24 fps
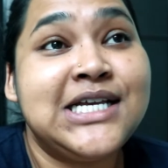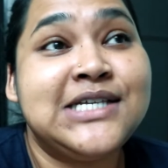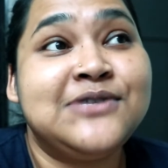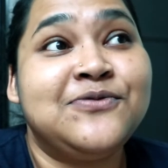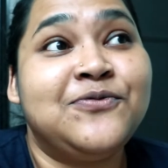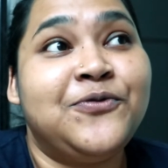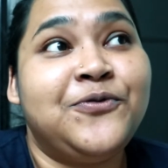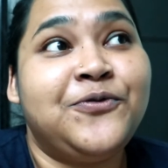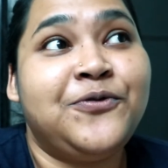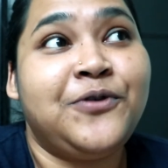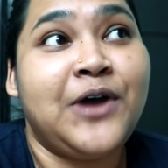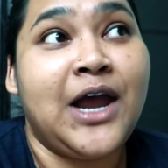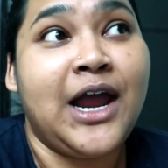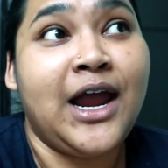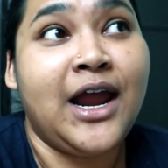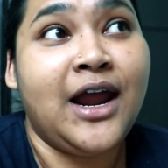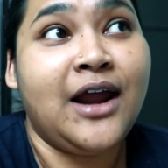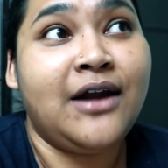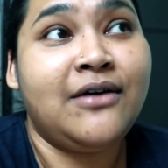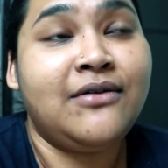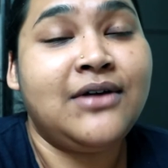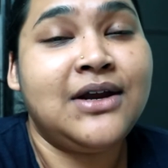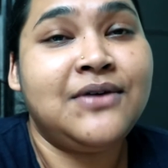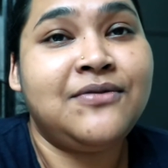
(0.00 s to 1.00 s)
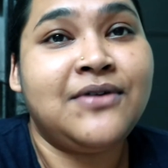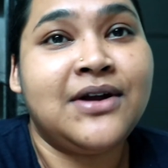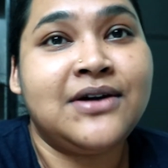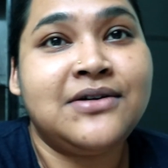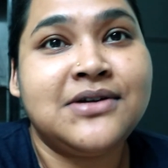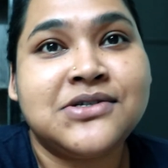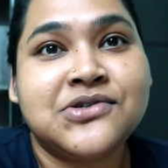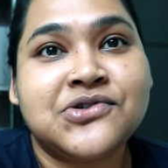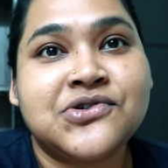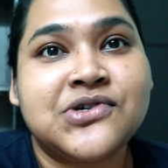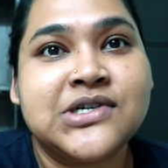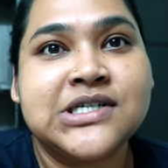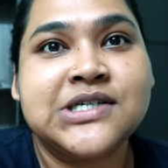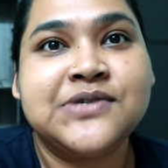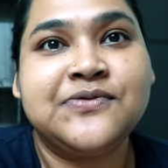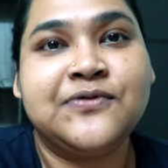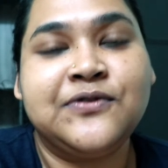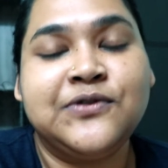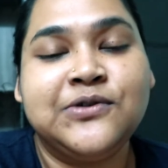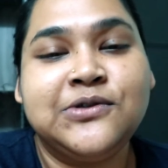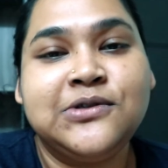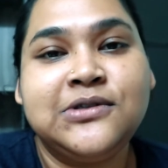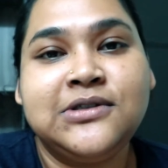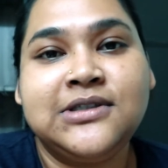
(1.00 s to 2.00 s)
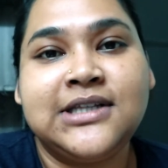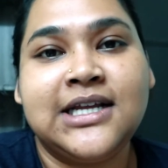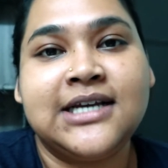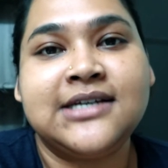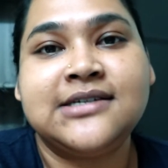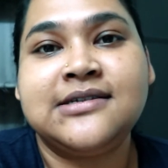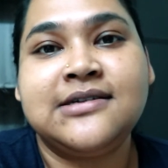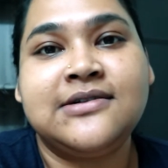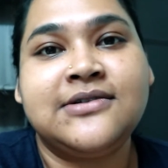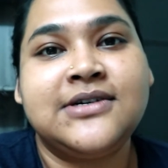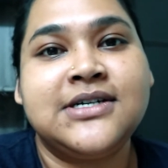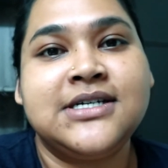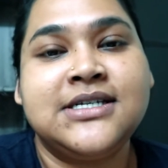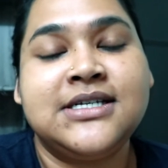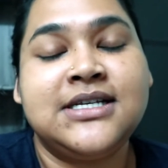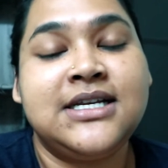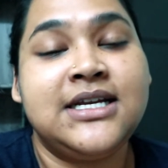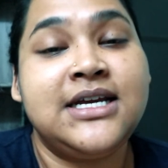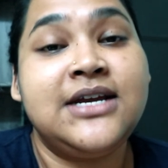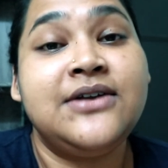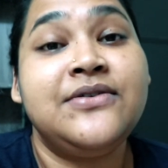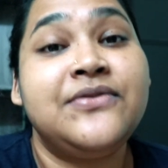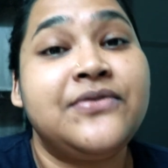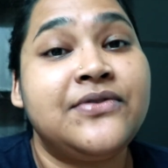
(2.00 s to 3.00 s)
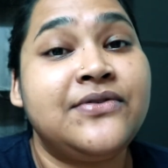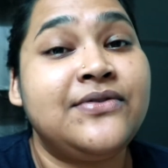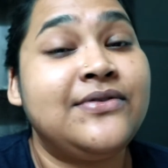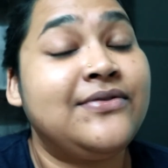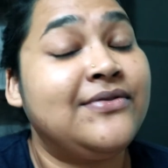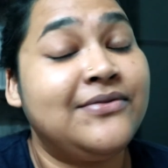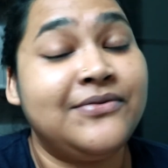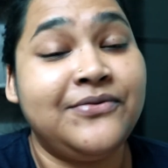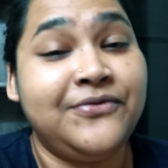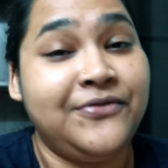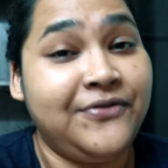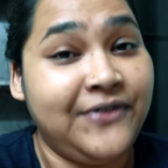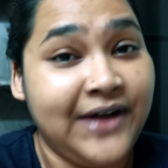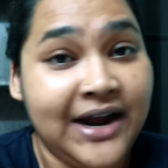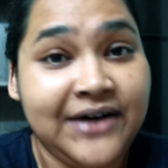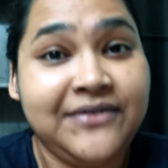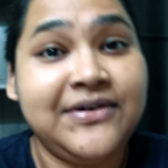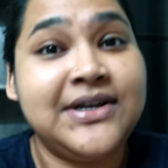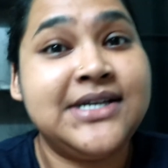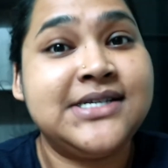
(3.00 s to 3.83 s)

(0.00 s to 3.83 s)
is very stressful, like seriously very